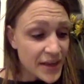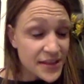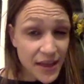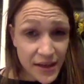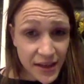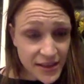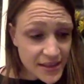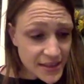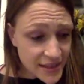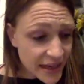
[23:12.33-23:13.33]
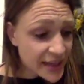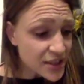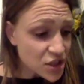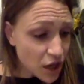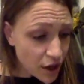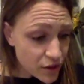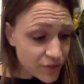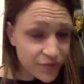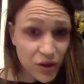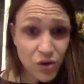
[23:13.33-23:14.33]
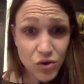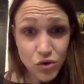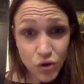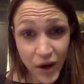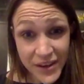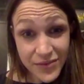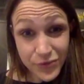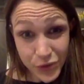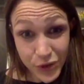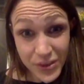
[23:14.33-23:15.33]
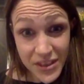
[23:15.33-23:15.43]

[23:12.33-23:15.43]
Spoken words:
certain nuts and seeds, tofu, dried fruit.